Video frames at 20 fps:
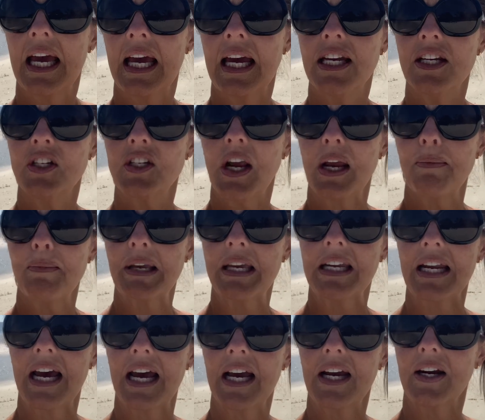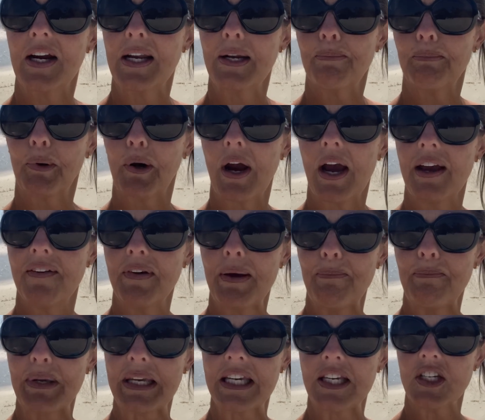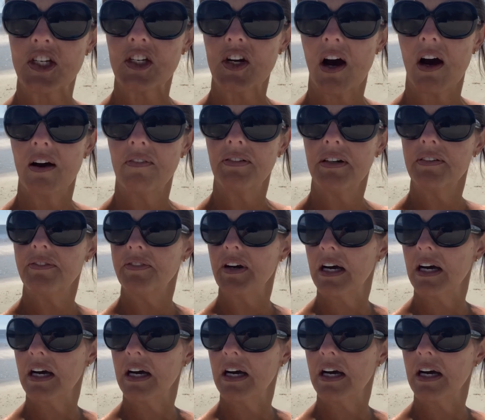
Jamie and I are at a private beach off of